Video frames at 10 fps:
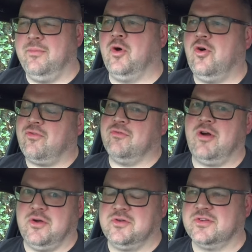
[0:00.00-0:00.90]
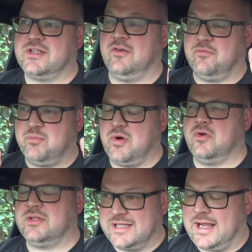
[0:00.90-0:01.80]
I'm not off the road. I said I've
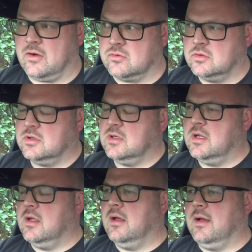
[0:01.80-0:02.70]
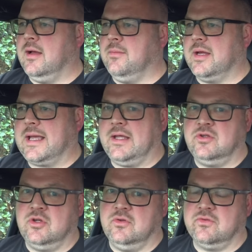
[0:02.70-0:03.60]
broken down. Um,
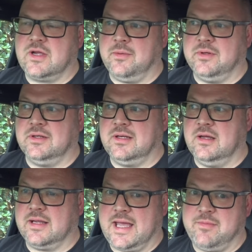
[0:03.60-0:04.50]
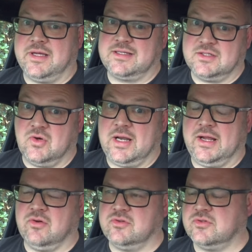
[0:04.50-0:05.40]
can you come and uh, get me? Because he's got a
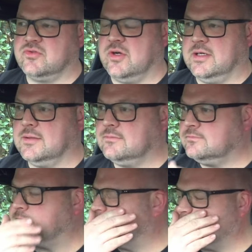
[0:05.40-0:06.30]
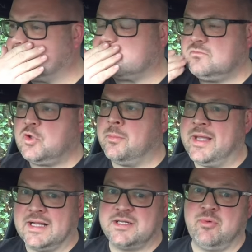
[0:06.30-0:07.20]
Land Cruiser and trailer.
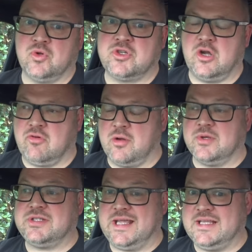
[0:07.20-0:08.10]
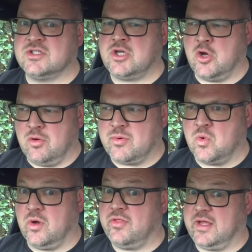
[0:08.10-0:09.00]
He actually bought a tow rope. I said it is
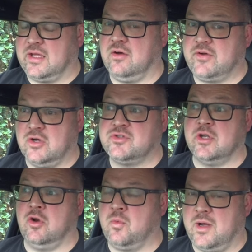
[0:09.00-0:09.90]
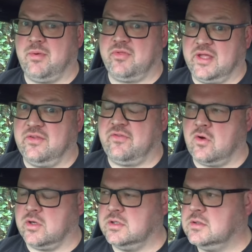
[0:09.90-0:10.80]
towable. I think I've coasted a long way, but I think it's
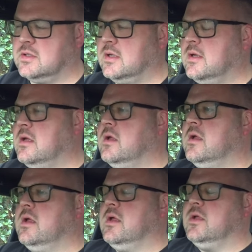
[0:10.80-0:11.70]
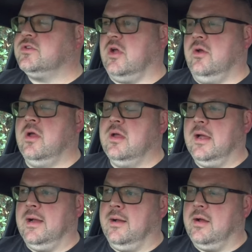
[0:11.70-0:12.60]
fine. So
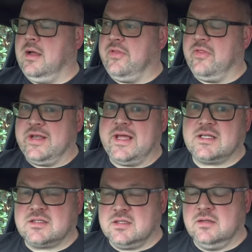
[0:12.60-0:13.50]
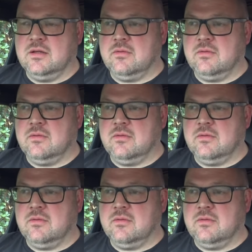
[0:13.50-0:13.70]
uh, and then the next